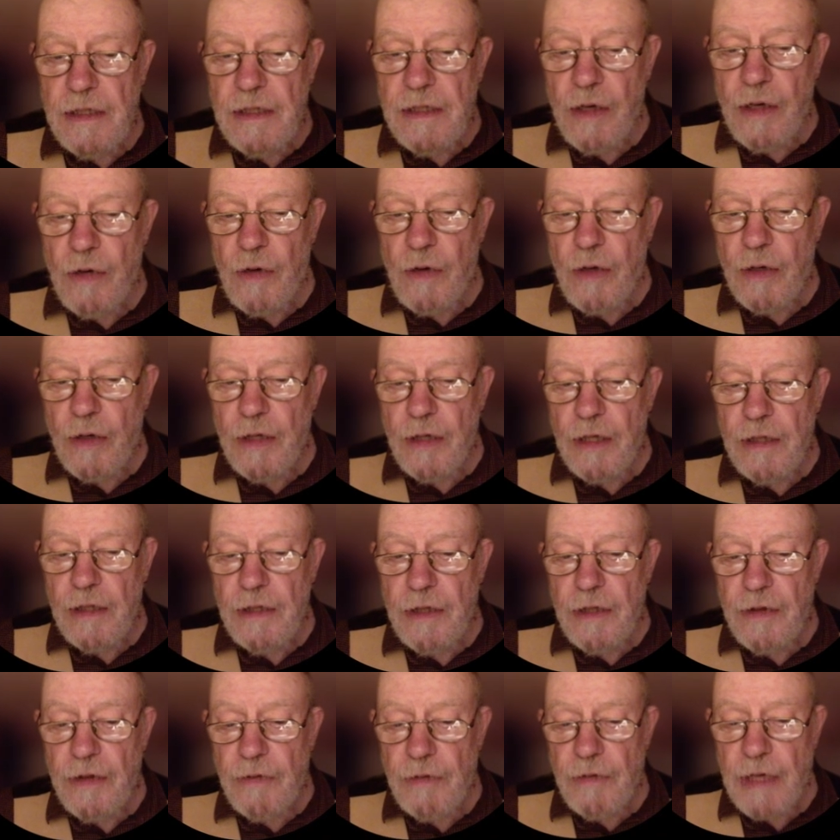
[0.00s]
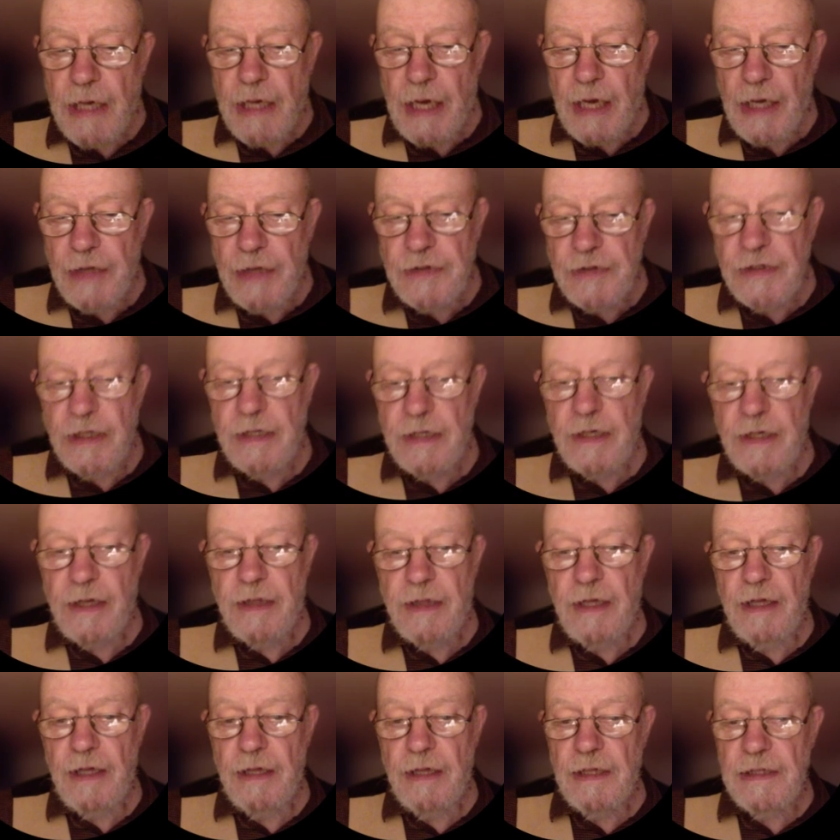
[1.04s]
go on another occasion, and I
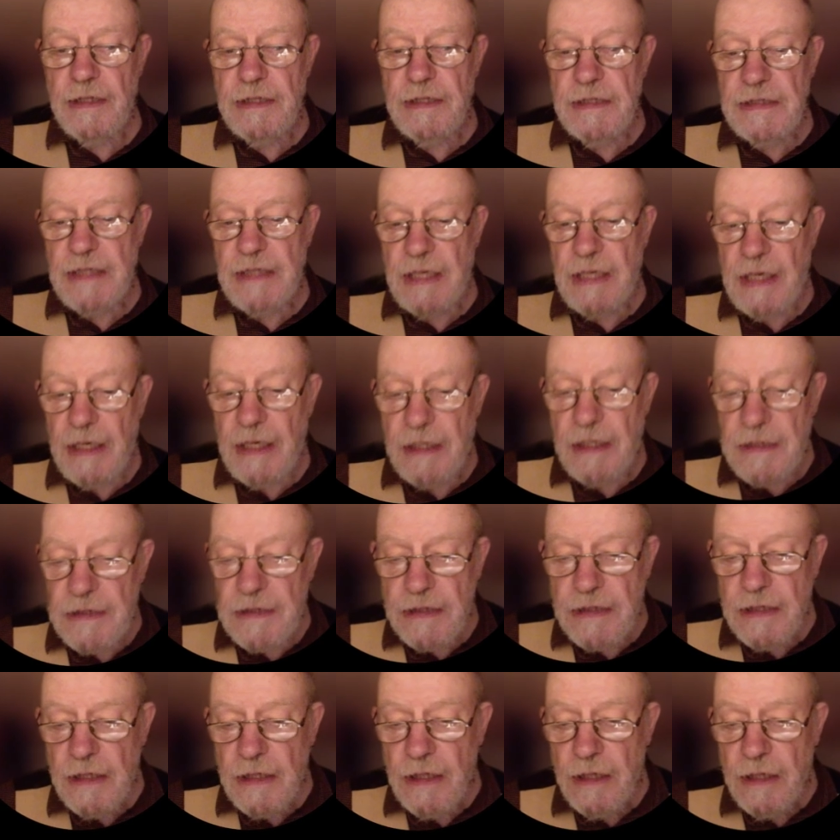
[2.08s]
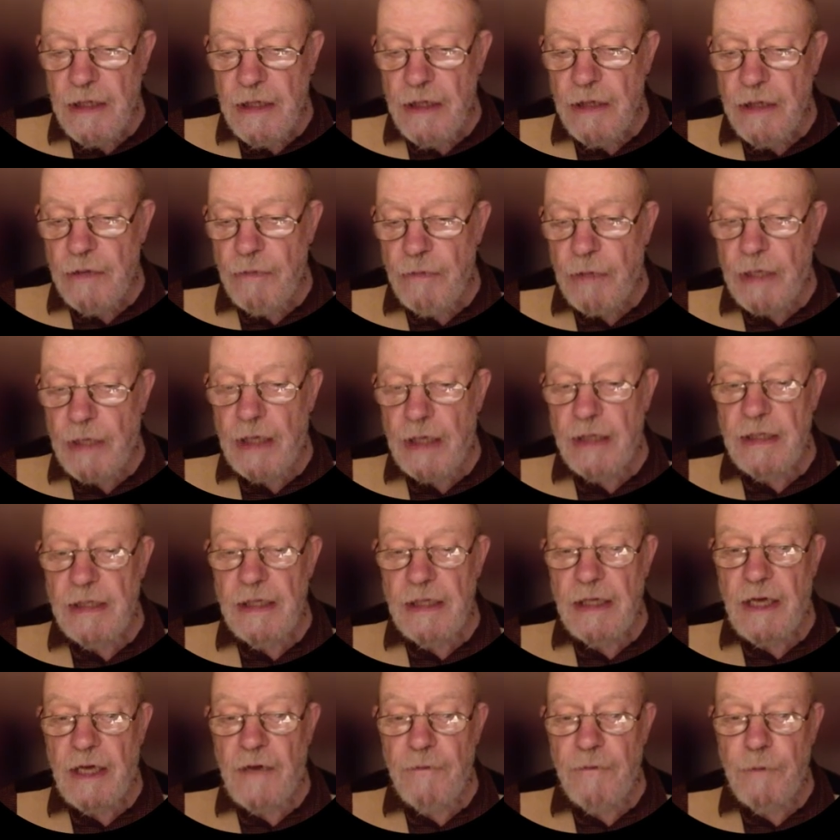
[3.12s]
think this is it, when I did
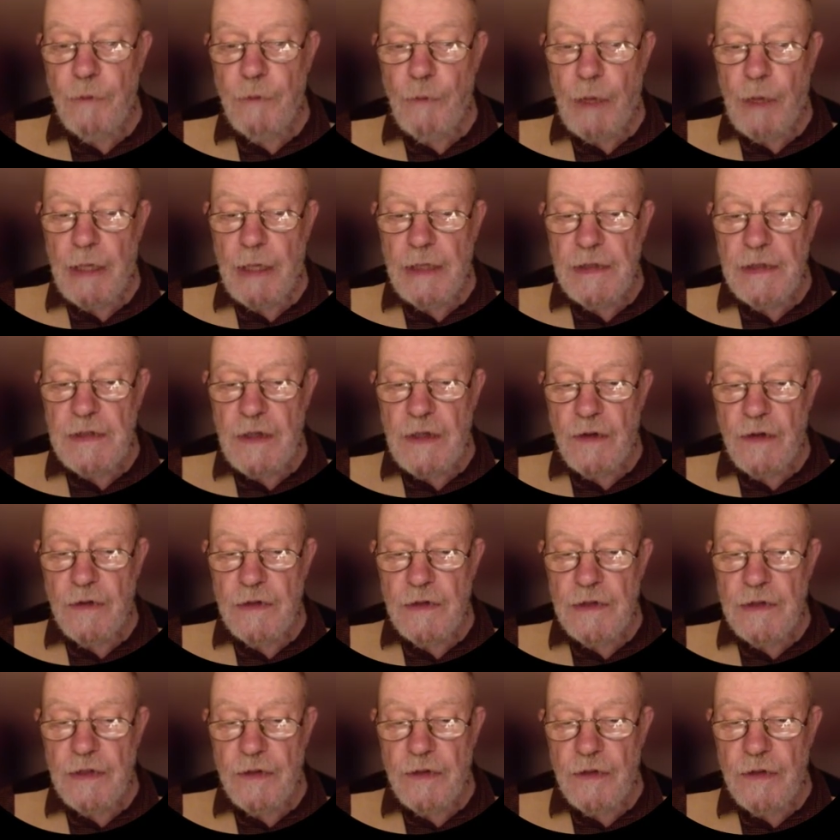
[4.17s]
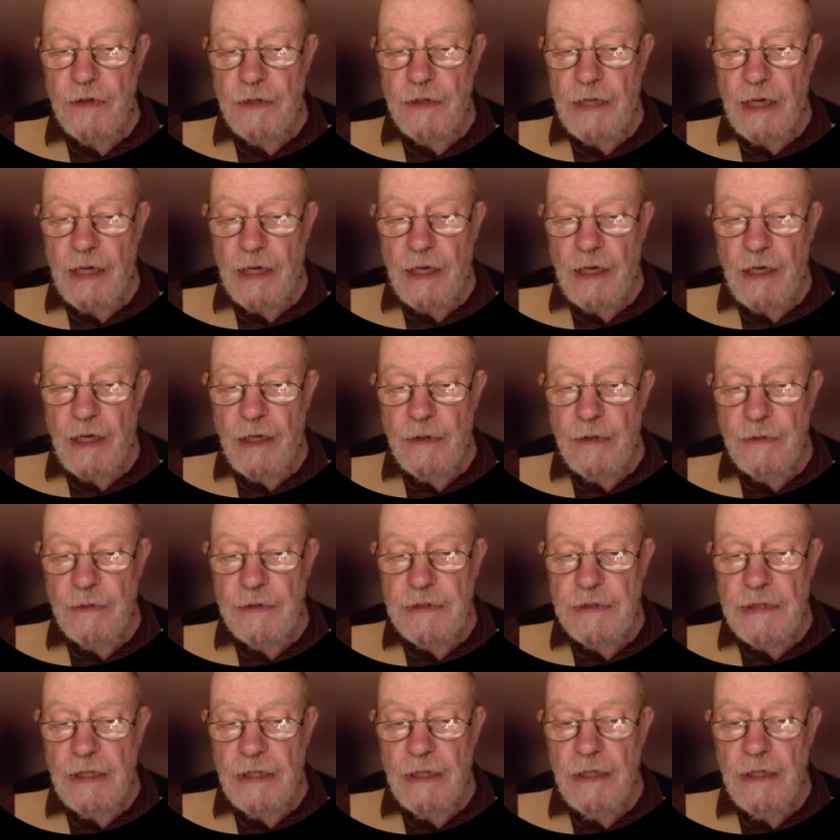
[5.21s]
have my wellies on, so I could get
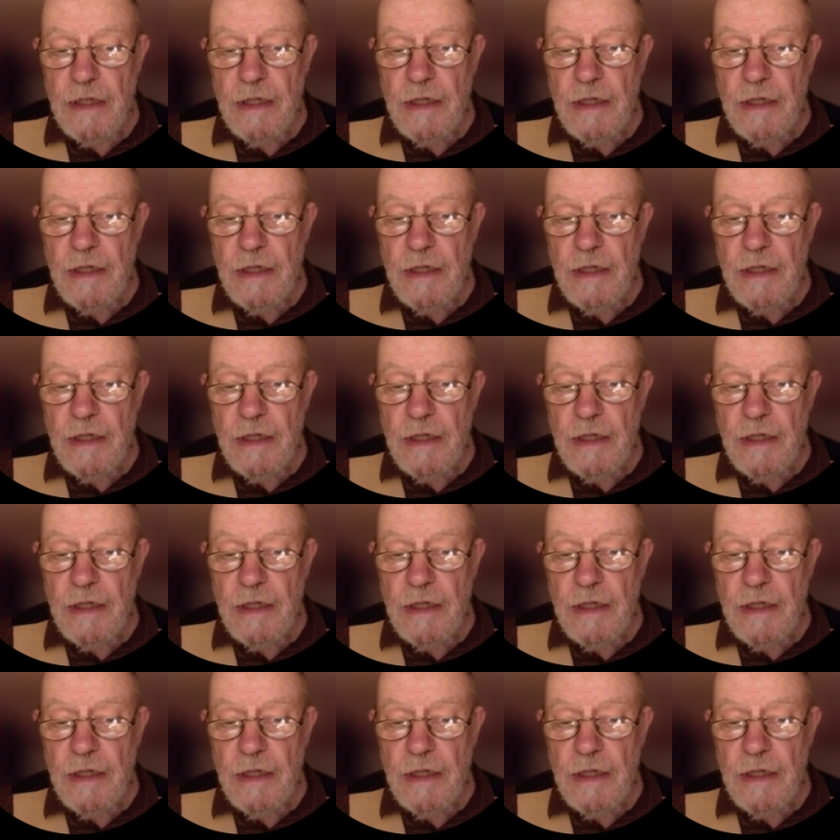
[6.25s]
closer